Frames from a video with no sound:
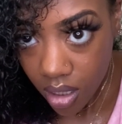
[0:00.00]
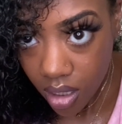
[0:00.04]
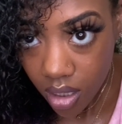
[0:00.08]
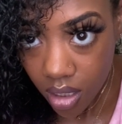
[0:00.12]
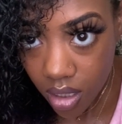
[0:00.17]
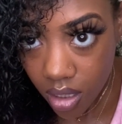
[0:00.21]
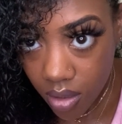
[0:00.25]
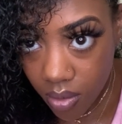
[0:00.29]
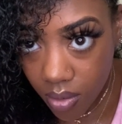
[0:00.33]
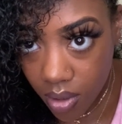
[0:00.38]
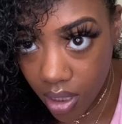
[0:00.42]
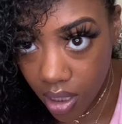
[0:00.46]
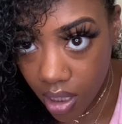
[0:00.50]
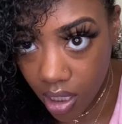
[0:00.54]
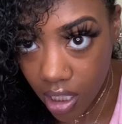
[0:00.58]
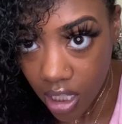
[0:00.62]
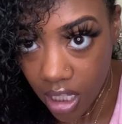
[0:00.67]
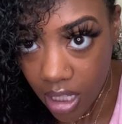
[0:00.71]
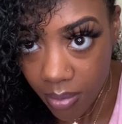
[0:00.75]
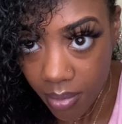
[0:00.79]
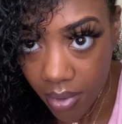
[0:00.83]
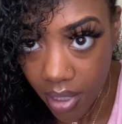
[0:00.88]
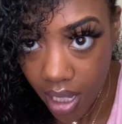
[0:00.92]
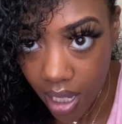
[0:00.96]
You want to
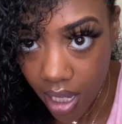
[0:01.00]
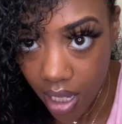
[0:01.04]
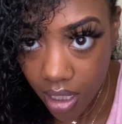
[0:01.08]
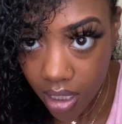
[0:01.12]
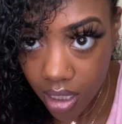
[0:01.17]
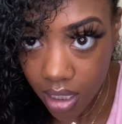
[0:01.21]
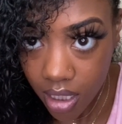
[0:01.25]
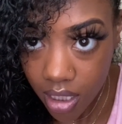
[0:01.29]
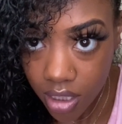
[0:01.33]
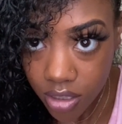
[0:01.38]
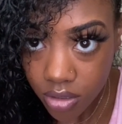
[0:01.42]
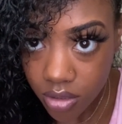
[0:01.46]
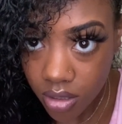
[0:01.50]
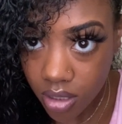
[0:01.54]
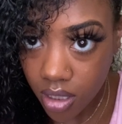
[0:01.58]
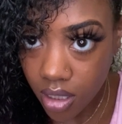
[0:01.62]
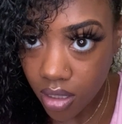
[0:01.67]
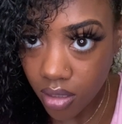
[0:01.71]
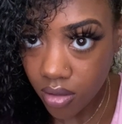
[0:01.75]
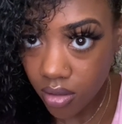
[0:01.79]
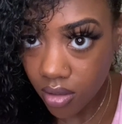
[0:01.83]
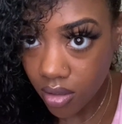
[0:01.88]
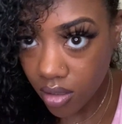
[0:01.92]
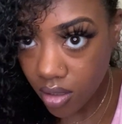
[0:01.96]
keep adding as you
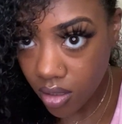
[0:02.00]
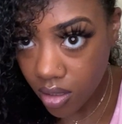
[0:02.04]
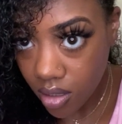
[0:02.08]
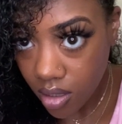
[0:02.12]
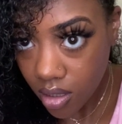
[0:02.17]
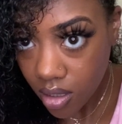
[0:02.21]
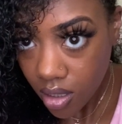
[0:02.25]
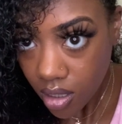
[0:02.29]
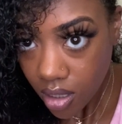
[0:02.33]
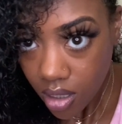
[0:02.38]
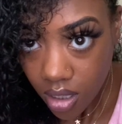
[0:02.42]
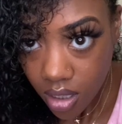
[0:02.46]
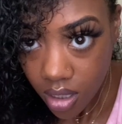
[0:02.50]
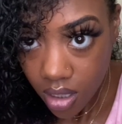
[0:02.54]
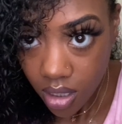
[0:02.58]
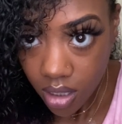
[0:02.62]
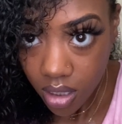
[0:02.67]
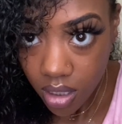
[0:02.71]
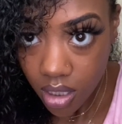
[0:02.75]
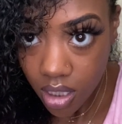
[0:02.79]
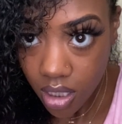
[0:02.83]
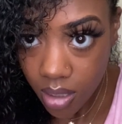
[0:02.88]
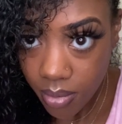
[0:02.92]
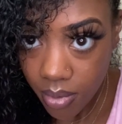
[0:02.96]
go.
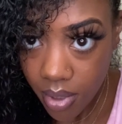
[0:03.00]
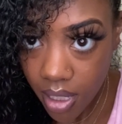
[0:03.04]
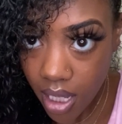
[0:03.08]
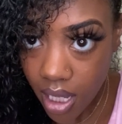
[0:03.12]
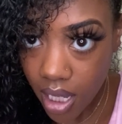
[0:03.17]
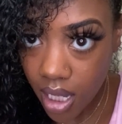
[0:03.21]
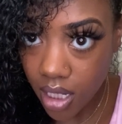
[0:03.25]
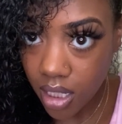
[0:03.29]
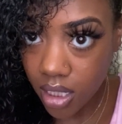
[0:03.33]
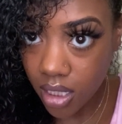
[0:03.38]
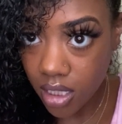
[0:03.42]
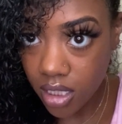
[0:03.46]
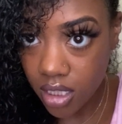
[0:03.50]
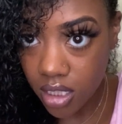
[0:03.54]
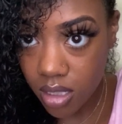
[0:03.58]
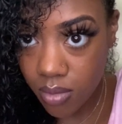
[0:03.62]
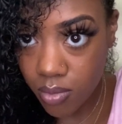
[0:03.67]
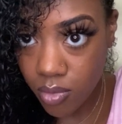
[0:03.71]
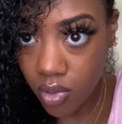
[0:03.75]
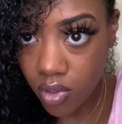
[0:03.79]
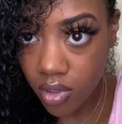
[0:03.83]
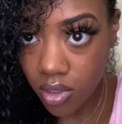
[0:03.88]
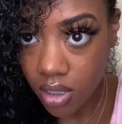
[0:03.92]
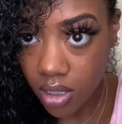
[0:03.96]
Keep adding and
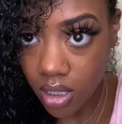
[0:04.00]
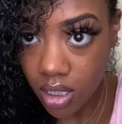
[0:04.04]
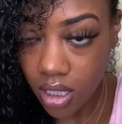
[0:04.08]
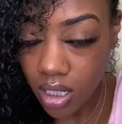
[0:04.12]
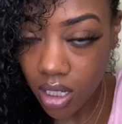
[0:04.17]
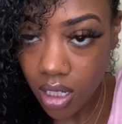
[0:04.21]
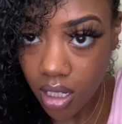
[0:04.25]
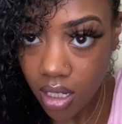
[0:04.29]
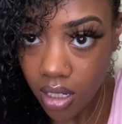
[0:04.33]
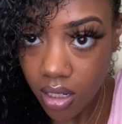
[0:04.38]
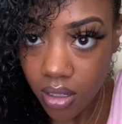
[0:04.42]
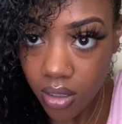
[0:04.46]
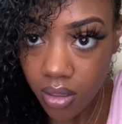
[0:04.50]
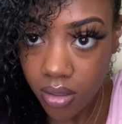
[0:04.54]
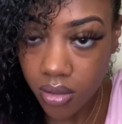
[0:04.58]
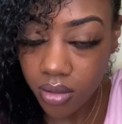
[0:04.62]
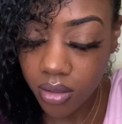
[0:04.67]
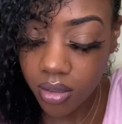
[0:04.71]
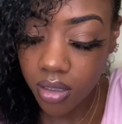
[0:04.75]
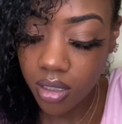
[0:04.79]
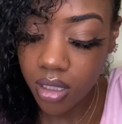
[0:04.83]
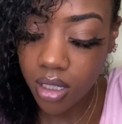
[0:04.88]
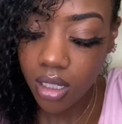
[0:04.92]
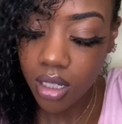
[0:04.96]
smoothing it down.
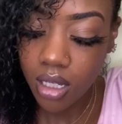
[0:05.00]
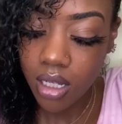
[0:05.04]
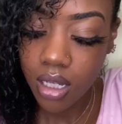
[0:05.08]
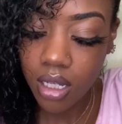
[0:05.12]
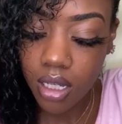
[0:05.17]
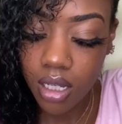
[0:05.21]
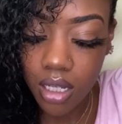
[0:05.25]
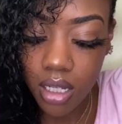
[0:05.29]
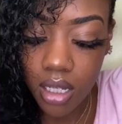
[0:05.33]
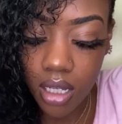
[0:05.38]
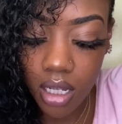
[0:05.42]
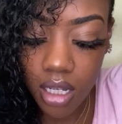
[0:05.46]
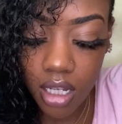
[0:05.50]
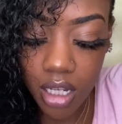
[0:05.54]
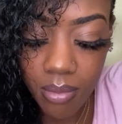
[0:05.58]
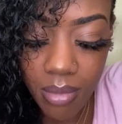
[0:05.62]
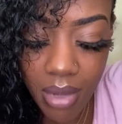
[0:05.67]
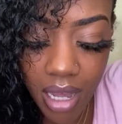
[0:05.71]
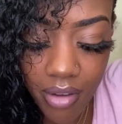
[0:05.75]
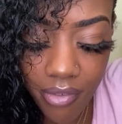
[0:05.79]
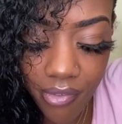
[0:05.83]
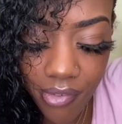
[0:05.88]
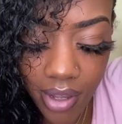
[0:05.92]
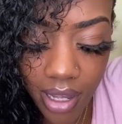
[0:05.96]

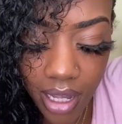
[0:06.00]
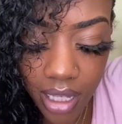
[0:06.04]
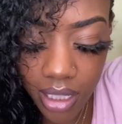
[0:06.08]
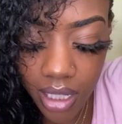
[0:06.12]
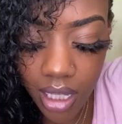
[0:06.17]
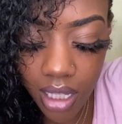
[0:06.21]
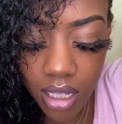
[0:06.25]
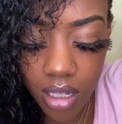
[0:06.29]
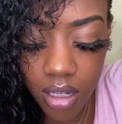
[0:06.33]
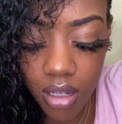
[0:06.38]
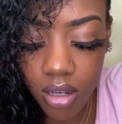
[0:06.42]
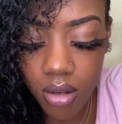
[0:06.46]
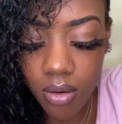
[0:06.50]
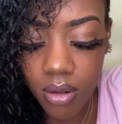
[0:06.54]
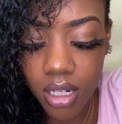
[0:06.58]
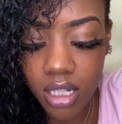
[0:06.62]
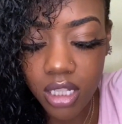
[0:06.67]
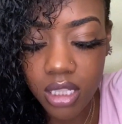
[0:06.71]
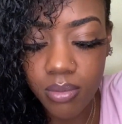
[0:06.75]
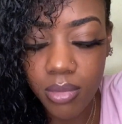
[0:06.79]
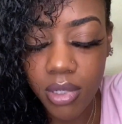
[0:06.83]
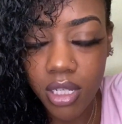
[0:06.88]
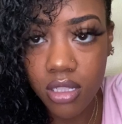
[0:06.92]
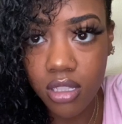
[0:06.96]
I find that Eco works
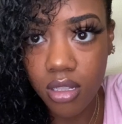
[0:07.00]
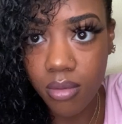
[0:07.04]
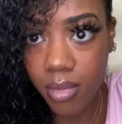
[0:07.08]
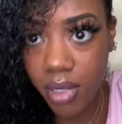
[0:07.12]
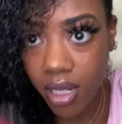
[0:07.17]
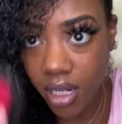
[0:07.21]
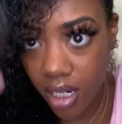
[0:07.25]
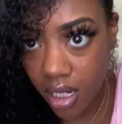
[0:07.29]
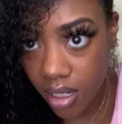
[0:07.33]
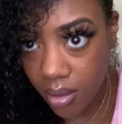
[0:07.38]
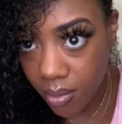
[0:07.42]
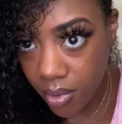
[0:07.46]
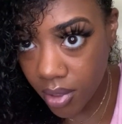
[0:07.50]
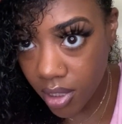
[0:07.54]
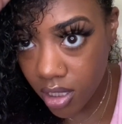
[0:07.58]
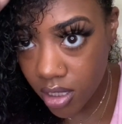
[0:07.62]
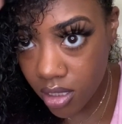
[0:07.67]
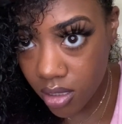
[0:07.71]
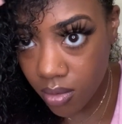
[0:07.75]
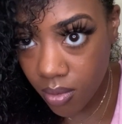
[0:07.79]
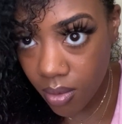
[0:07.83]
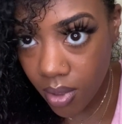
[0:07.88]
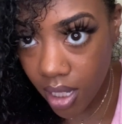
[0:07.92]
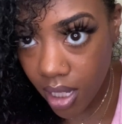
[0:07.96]
best on my hair when it's
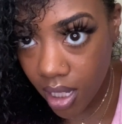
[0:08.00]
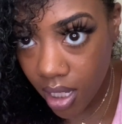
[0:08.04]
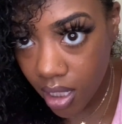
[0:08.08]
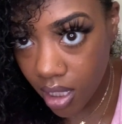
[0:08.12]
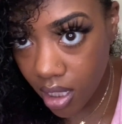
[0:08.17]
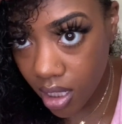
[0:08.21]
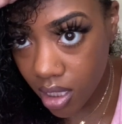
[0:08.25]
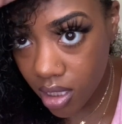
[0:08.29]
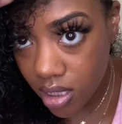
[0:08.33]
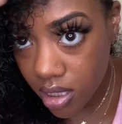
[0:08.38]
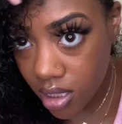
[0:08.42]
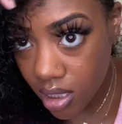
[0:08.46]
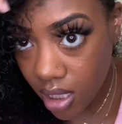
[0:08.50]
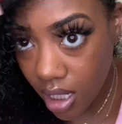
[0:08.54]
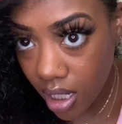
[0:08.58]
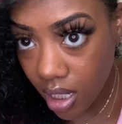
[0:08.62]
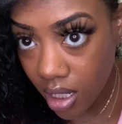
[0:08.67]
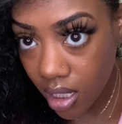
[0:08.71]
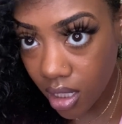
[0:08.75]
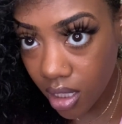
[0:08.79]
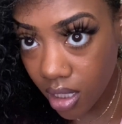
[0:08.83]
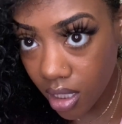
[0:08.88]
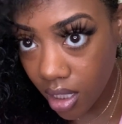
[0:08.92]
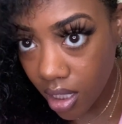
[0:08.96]
wet. It's not a
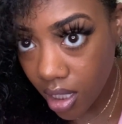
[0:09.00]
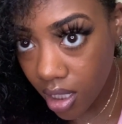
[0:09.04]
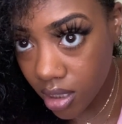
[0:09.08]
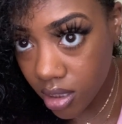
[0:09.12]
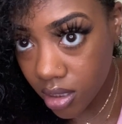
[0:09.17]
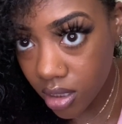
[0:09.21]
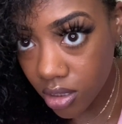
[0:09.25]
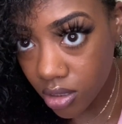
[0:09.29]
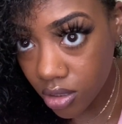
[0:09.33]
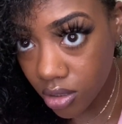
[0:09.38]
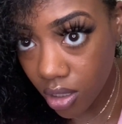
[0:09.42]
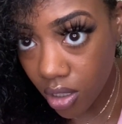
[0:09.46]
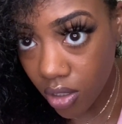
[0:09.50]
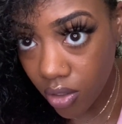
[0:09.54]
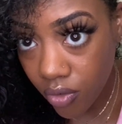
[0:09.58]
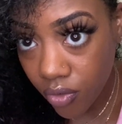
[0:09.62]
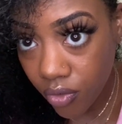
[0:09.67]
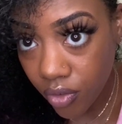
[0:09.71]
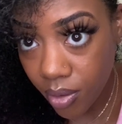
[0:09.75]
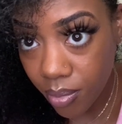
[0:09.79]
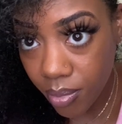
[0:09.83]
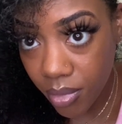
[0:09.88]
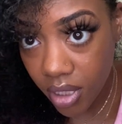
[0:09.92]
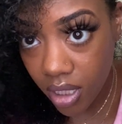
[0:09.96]
good edge control
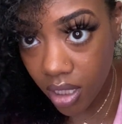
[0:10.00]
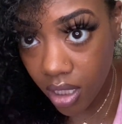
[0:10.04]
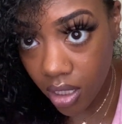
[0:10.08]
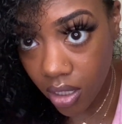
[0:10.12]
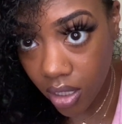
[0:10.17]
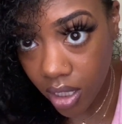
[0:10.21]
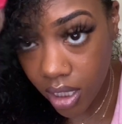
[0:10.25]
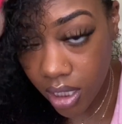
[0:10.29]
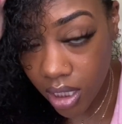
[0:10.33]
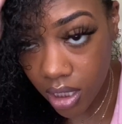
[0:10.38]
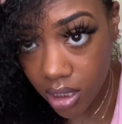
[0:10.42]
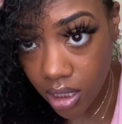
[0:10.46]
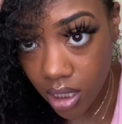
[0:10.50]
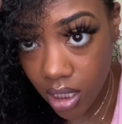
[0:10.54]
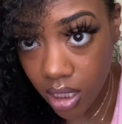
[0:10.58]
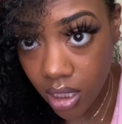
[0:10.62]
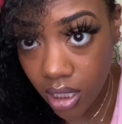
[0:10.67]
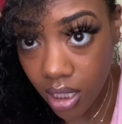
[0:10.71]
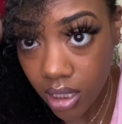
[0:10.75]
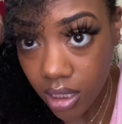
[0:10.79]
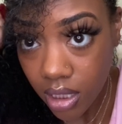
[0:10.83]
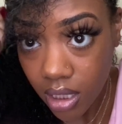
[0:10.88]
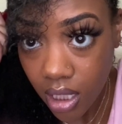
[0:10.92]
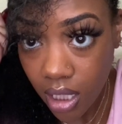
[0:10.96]
for me or anything
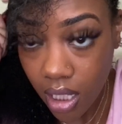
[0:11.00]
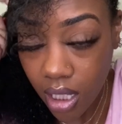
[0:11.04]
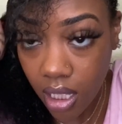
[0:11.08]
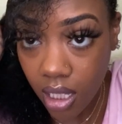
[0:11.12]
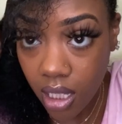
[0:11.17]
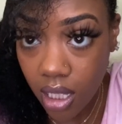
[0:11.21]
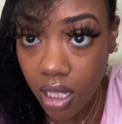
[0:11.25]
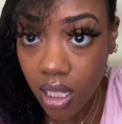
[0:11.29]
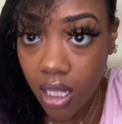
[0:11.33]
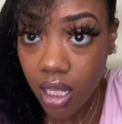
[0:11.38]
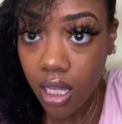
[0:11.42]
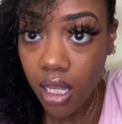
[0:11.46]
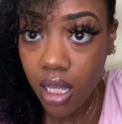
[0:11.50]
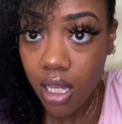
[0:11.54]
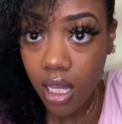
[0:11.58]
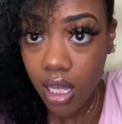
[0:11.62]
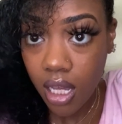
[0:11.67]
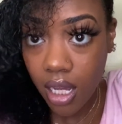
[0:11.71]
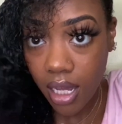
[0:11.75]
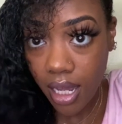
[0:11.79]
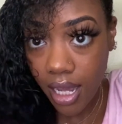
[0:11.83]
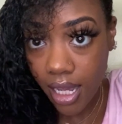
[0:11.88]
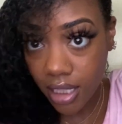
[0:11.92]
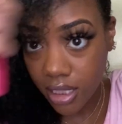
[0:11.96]
like that. I
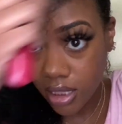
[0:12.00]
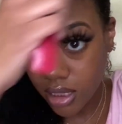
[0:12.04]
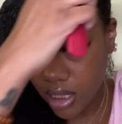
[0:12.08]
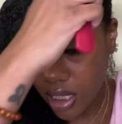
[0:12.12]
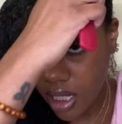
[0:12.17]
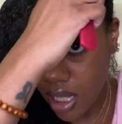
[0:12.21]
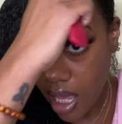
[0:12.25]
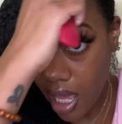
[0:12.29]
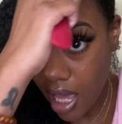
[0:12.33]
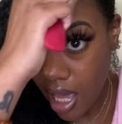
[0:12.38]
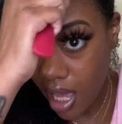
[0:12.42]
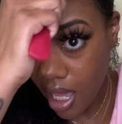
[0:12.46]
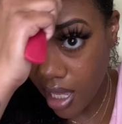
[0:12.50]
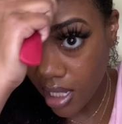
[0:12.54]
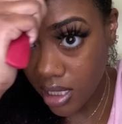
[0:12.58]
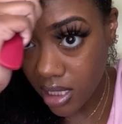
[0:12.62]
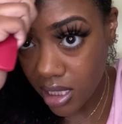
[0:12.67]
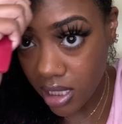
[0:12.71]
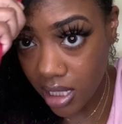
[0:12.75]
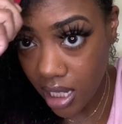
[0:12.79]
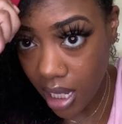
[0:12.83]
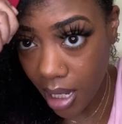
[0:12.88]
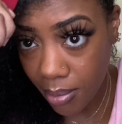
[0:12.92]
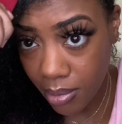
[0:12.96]
actually had
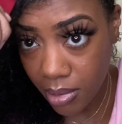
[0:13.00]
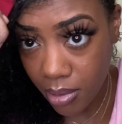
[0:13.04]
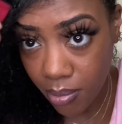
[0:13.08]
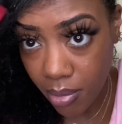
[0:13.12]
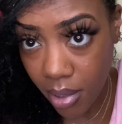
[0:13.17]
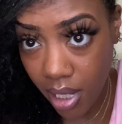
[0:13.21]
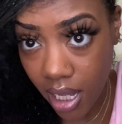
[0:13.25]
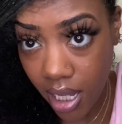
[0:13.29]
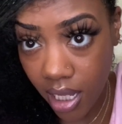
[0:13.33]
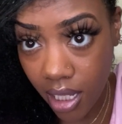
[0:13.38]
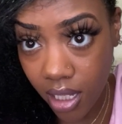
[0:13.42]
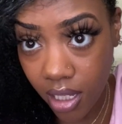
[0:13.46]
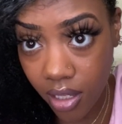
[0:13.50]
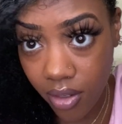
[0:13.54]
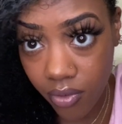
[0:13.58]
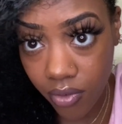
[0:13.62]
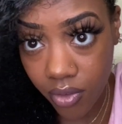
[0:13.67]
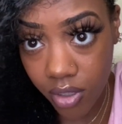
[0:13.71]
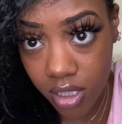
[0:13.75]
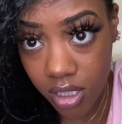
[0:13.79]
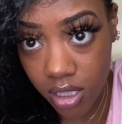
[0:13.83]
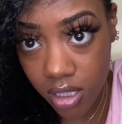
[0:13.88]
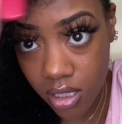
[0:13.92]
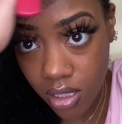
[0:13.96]
stopped buying it for
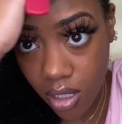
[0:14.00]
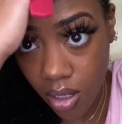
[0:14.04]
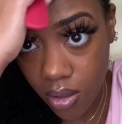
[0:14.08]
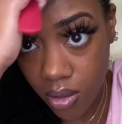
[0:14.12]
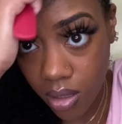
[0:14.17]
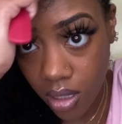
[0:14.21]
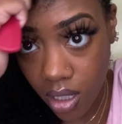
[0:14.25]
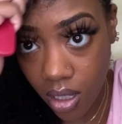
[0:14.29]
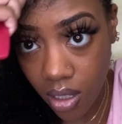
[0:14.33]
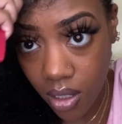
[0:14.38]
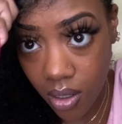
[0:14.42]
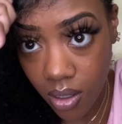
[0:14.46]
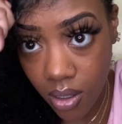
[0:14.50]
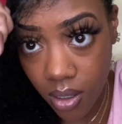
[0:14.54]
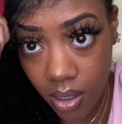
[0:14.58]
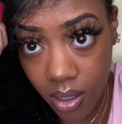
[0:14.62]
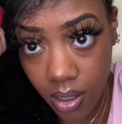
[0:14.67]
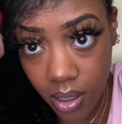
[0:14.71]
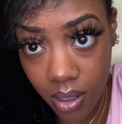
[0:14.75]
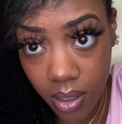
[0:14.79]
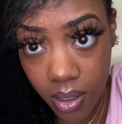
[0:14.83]
so long.